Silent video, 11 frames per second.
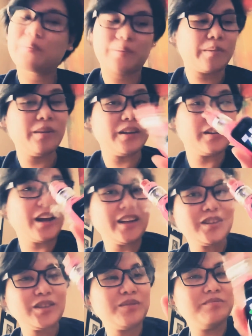But
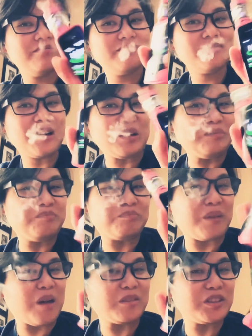I'll
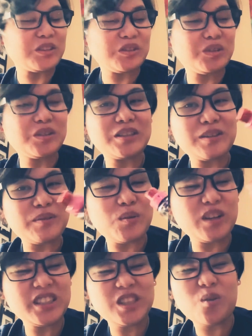probably still use this every
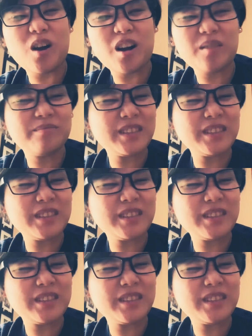once in a while.